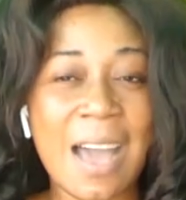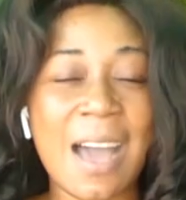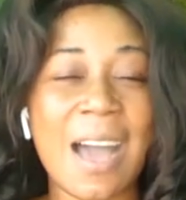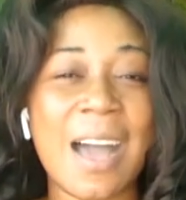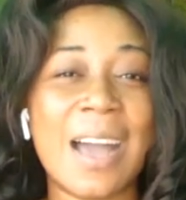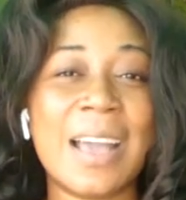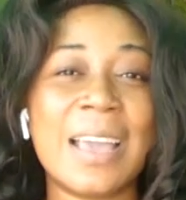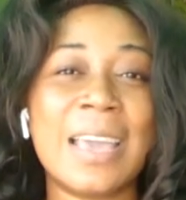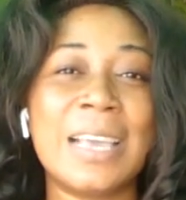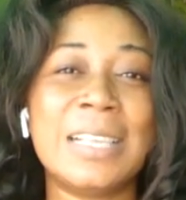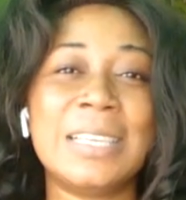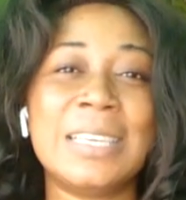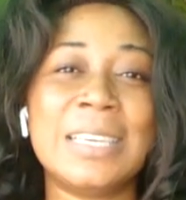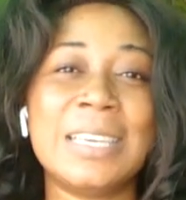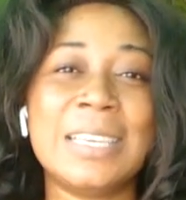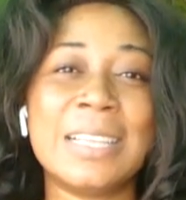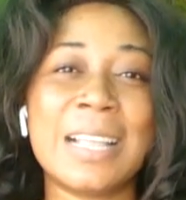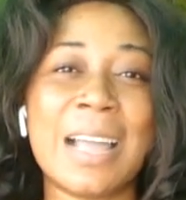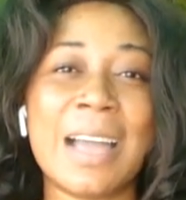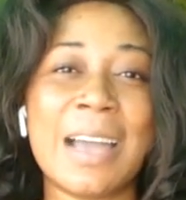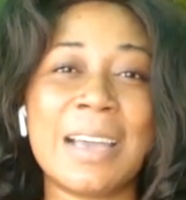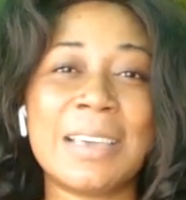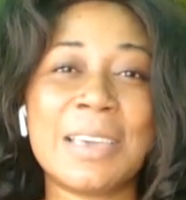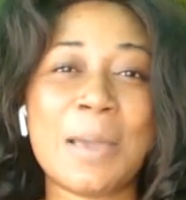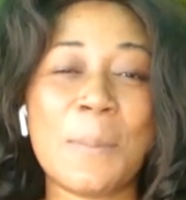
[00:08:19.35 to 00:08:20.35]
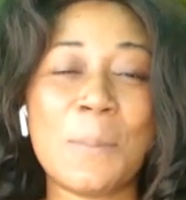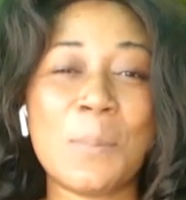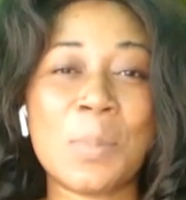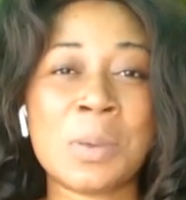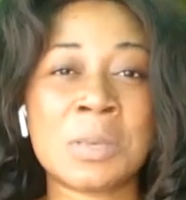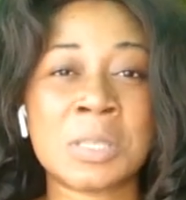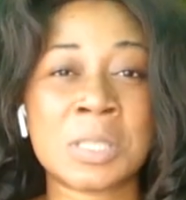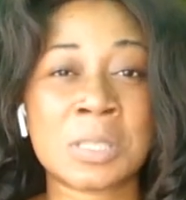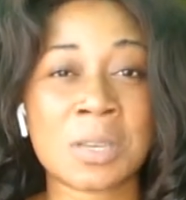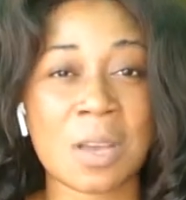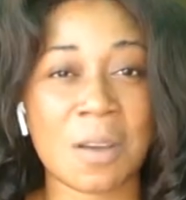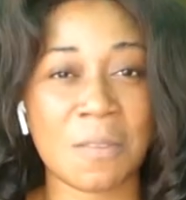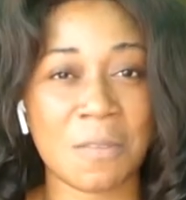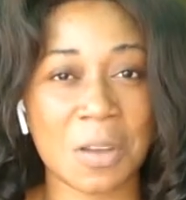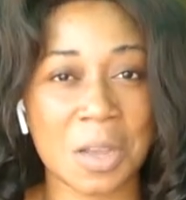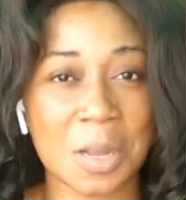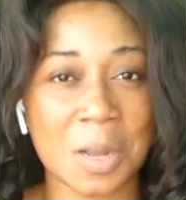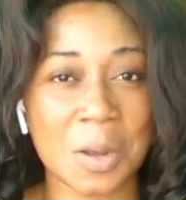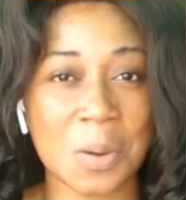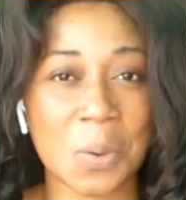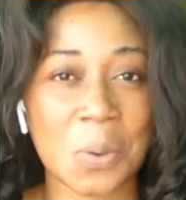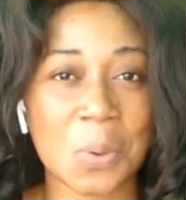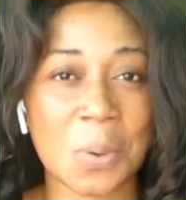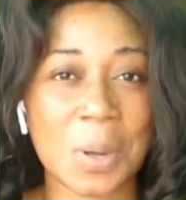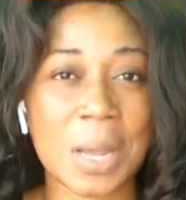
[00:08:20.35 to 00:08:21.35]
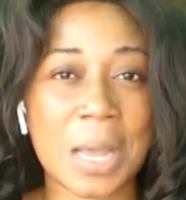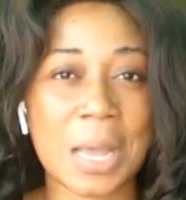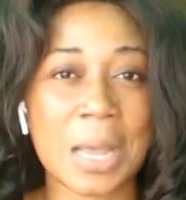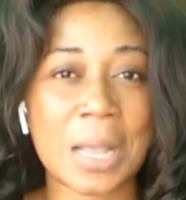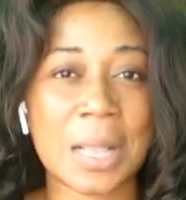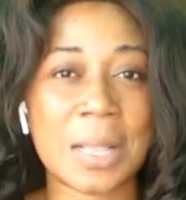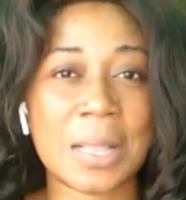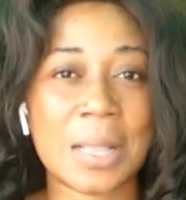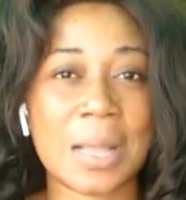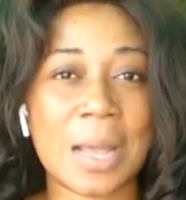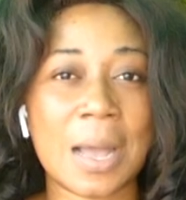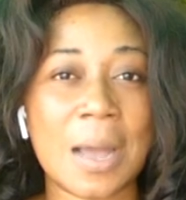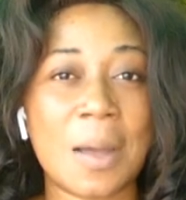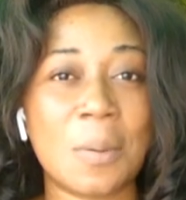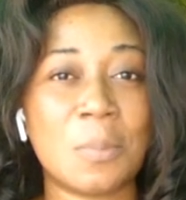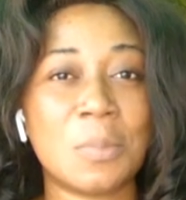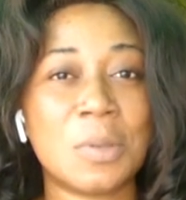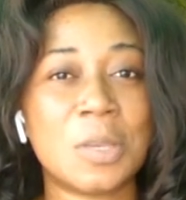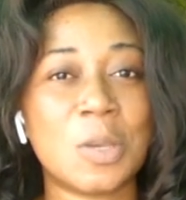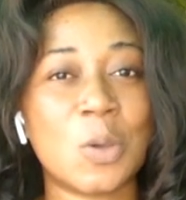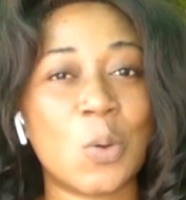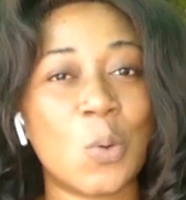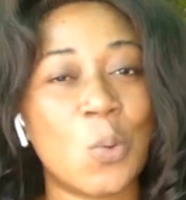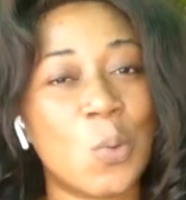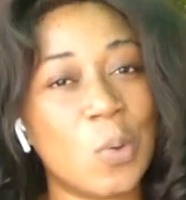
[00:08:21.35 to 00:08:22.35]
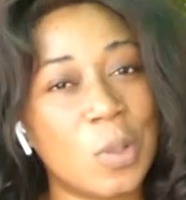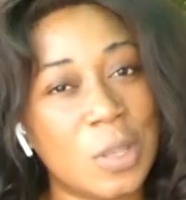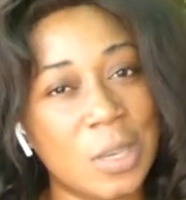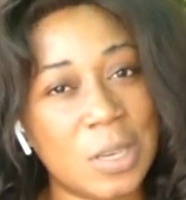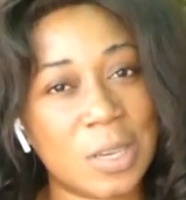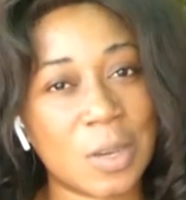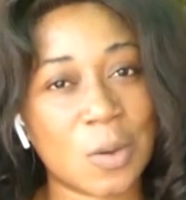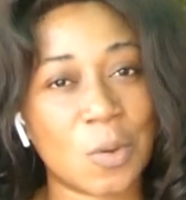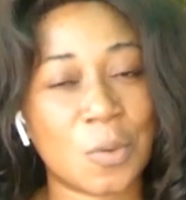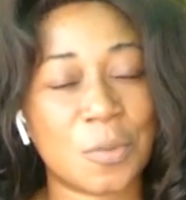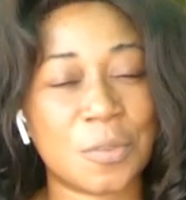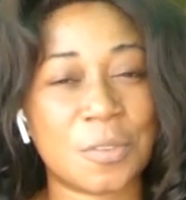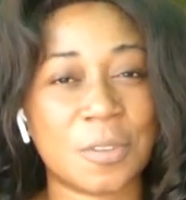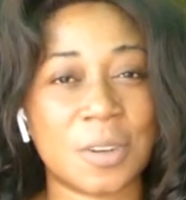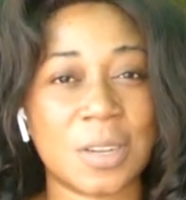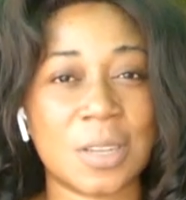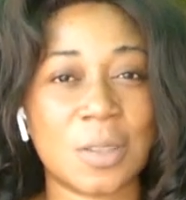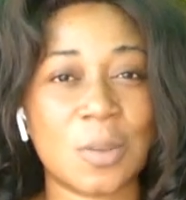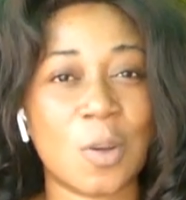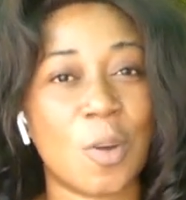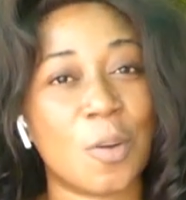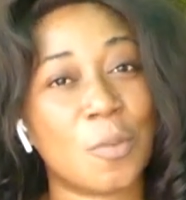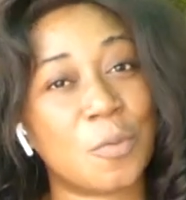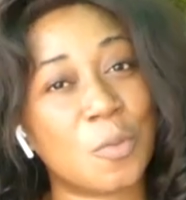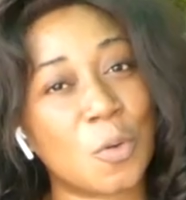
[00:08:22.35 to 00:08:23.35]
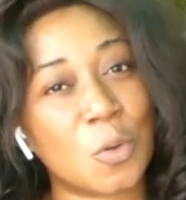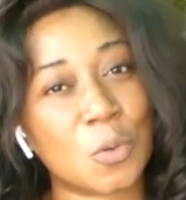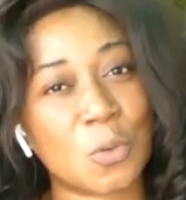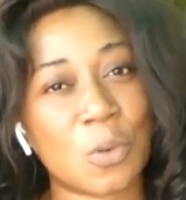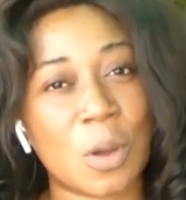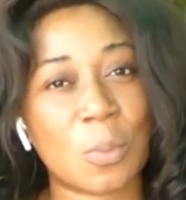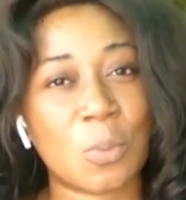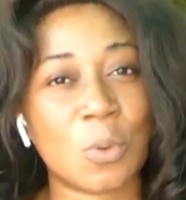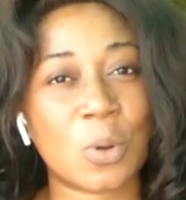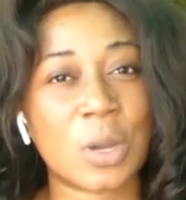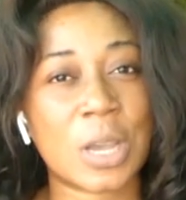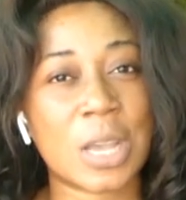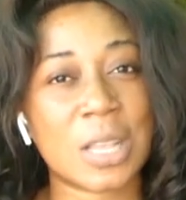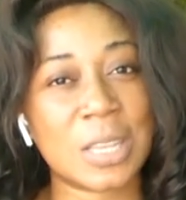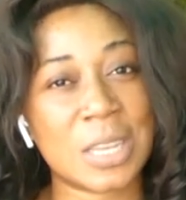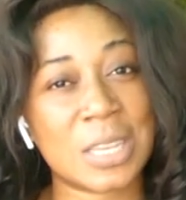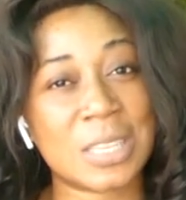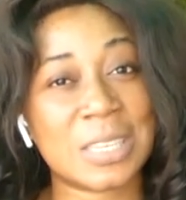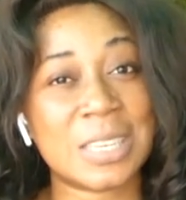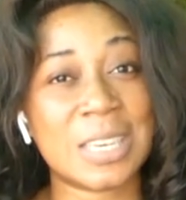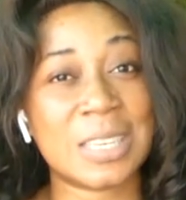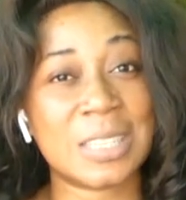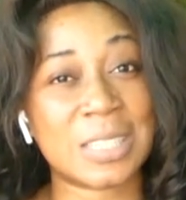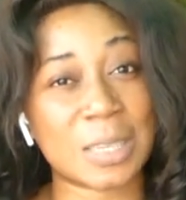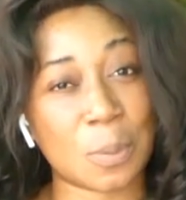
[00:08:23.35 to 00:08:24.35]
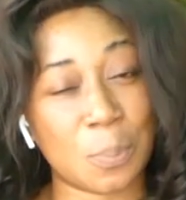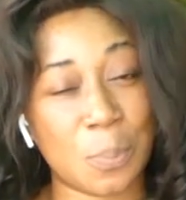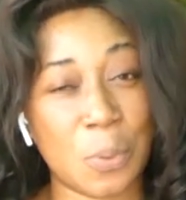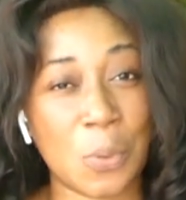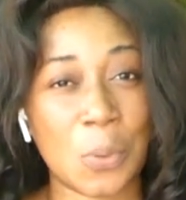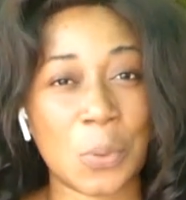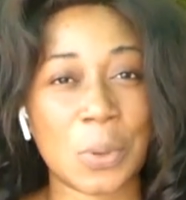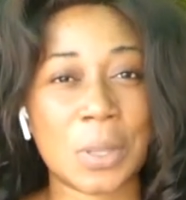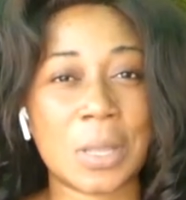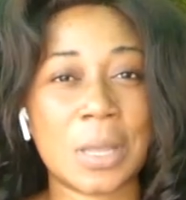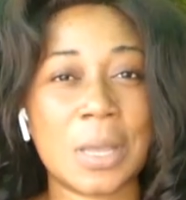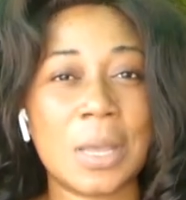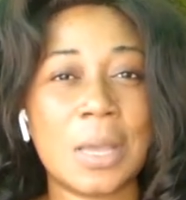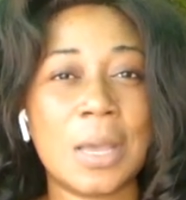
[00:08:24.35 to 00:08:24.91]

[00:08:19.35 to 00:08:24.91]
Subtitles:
I deny your Miss Cover Girl and I'm the only girlfriend of Honorable Kennedy in Japan.